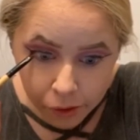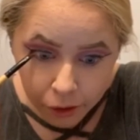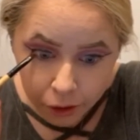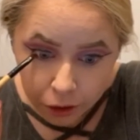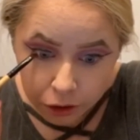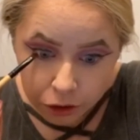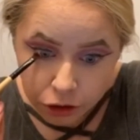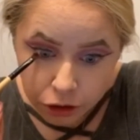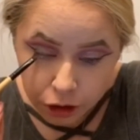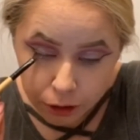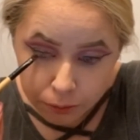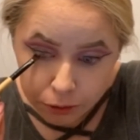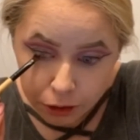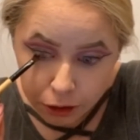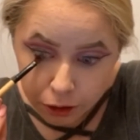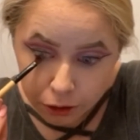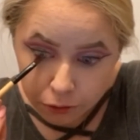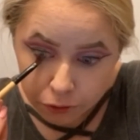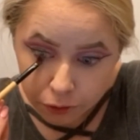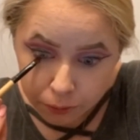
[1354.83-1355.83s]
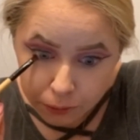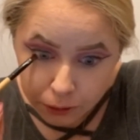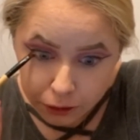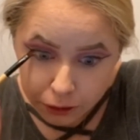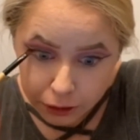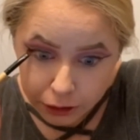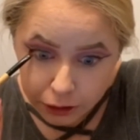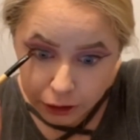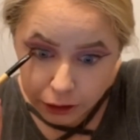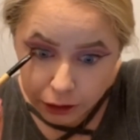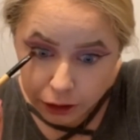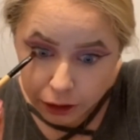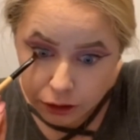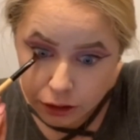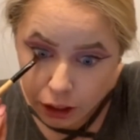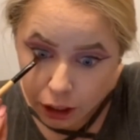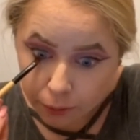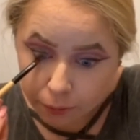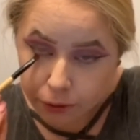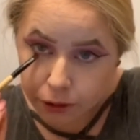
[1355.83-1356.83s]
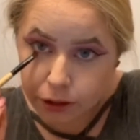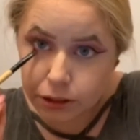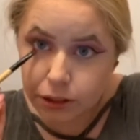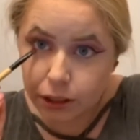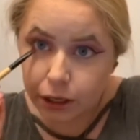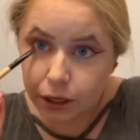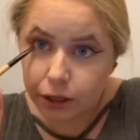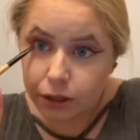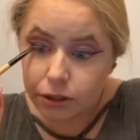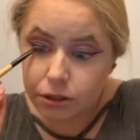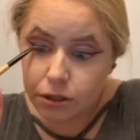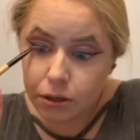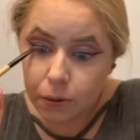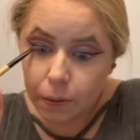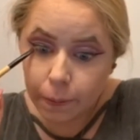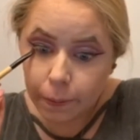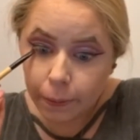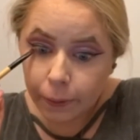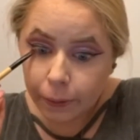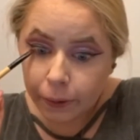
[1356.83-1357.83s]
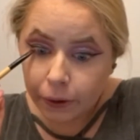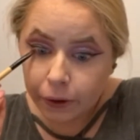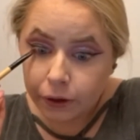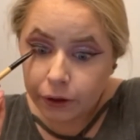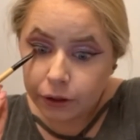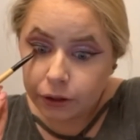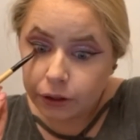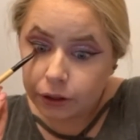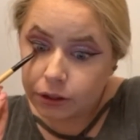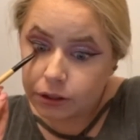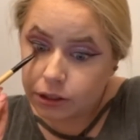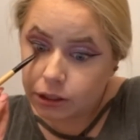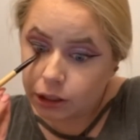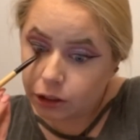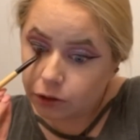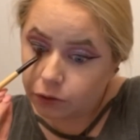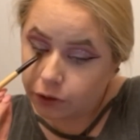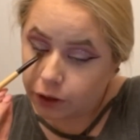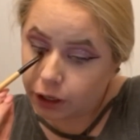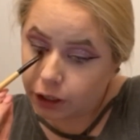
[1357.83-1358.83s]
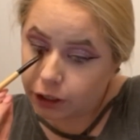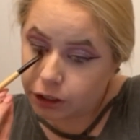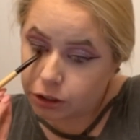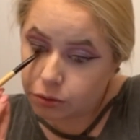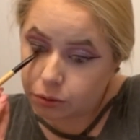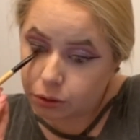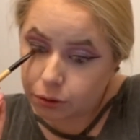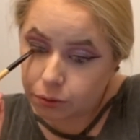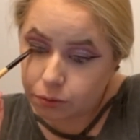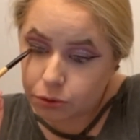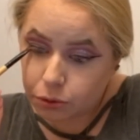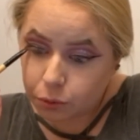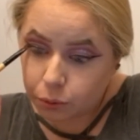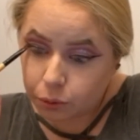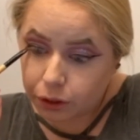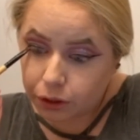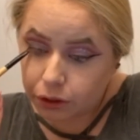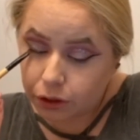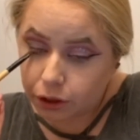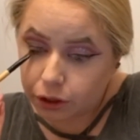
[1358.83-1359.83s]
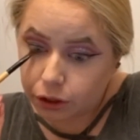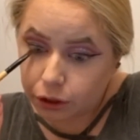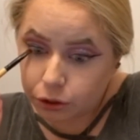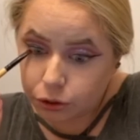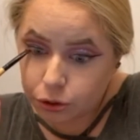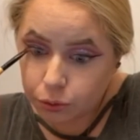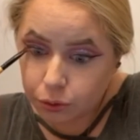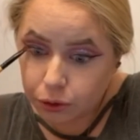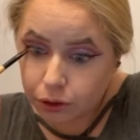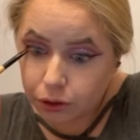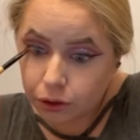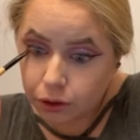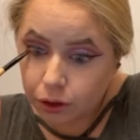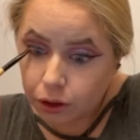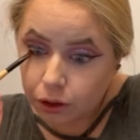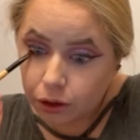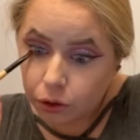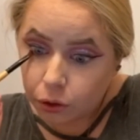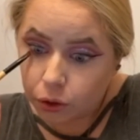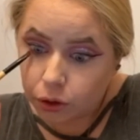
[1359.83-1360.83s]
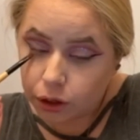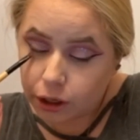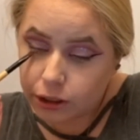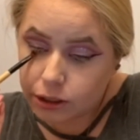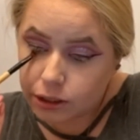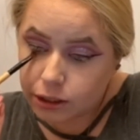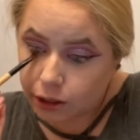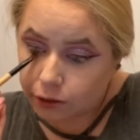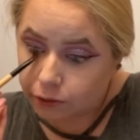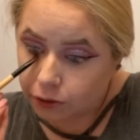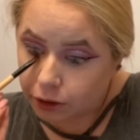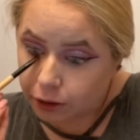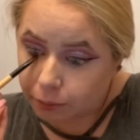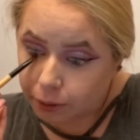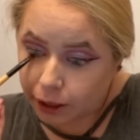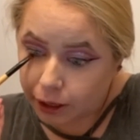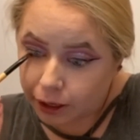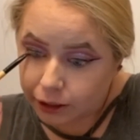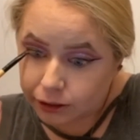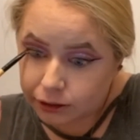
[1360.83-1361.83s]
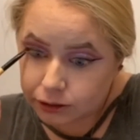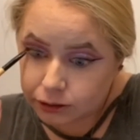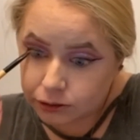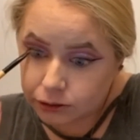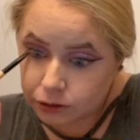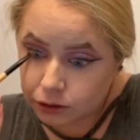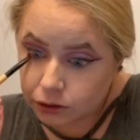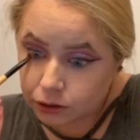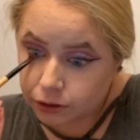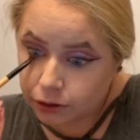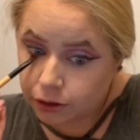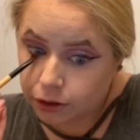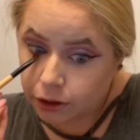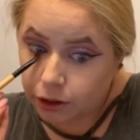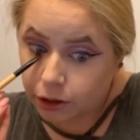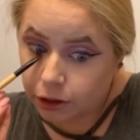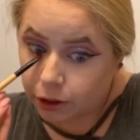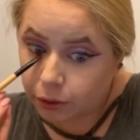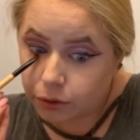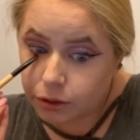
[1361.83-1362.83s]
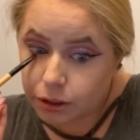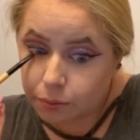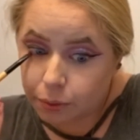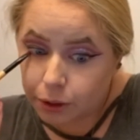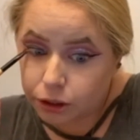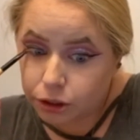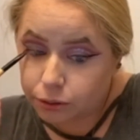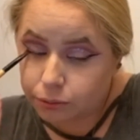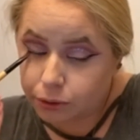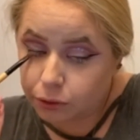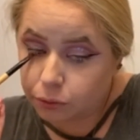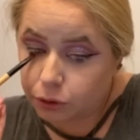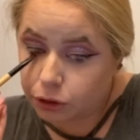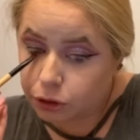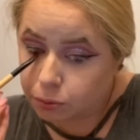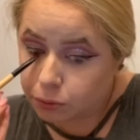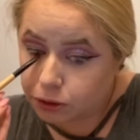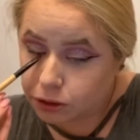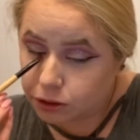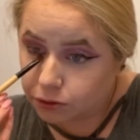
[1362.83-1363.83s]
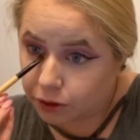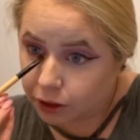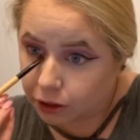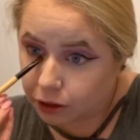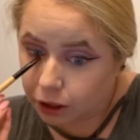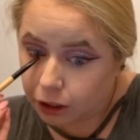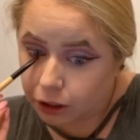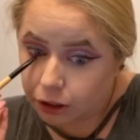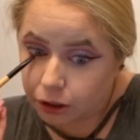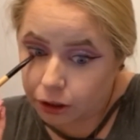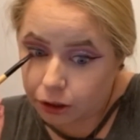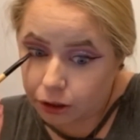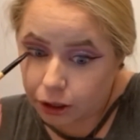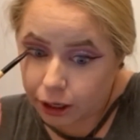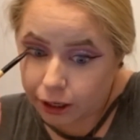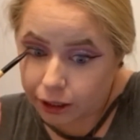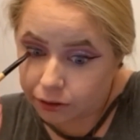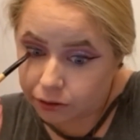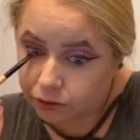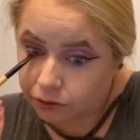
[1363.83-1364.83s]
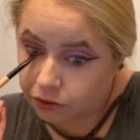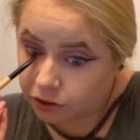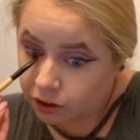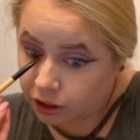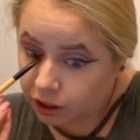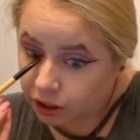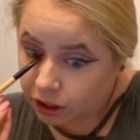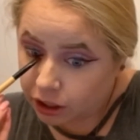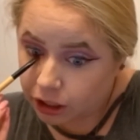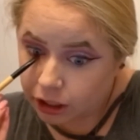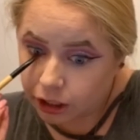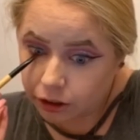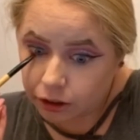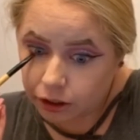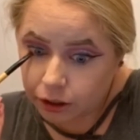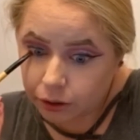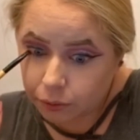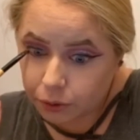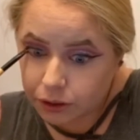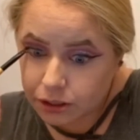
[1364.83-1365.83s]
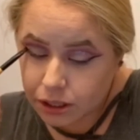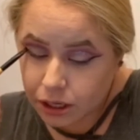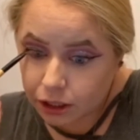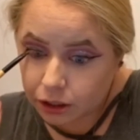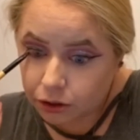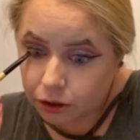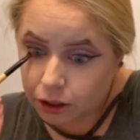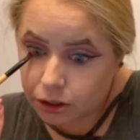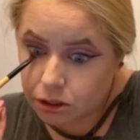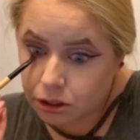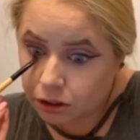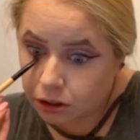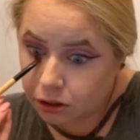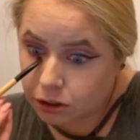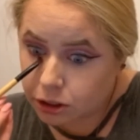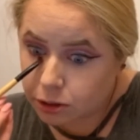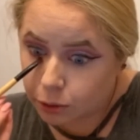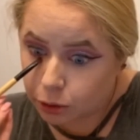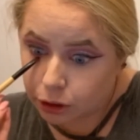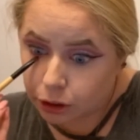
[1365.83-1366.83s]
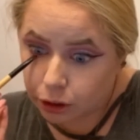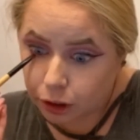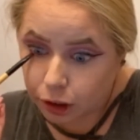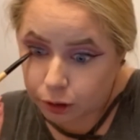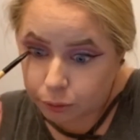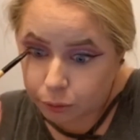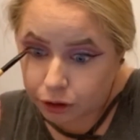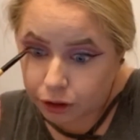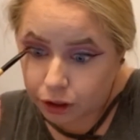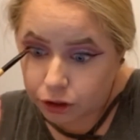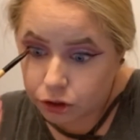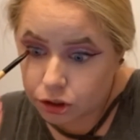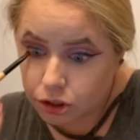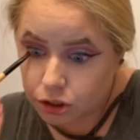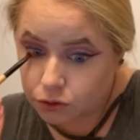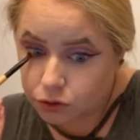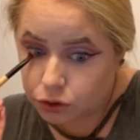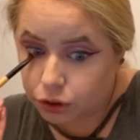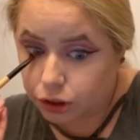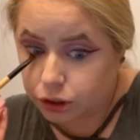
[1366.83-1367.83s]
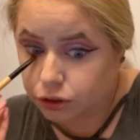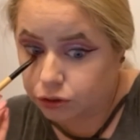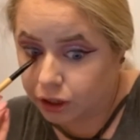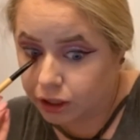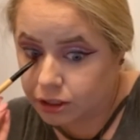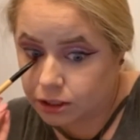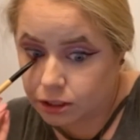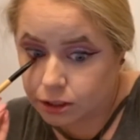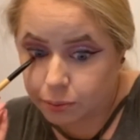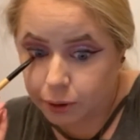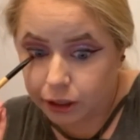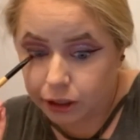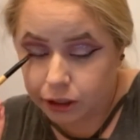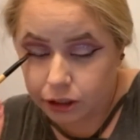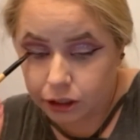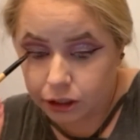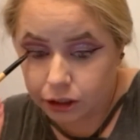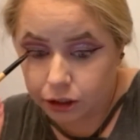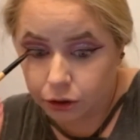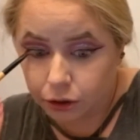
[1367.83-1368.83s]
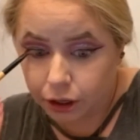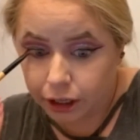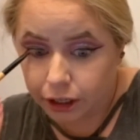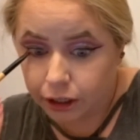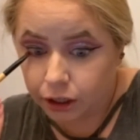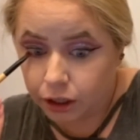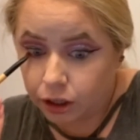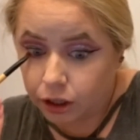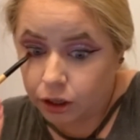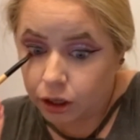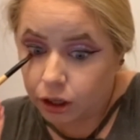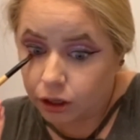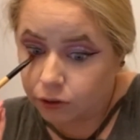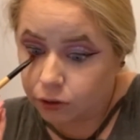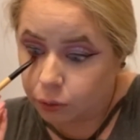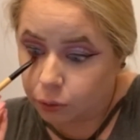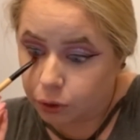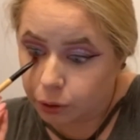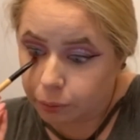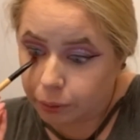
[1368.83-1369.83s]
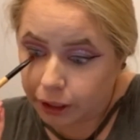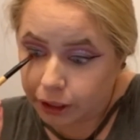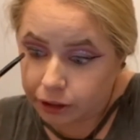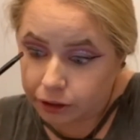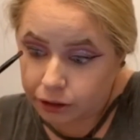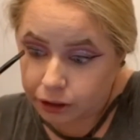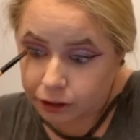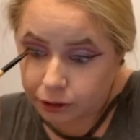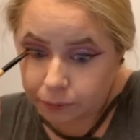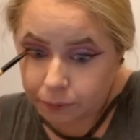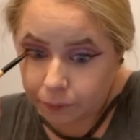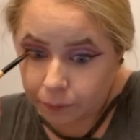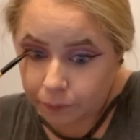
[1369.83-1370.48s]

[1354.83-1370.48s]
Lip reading: A sharp turn from the landing atop the stairs concealed various rooms with unusual or unsavory paths. There was a bedroom in which Mrs. Vale ended her life. Near it was that crazy little smoking room with hundreds of strange faces painted to the grain of the wood paneling.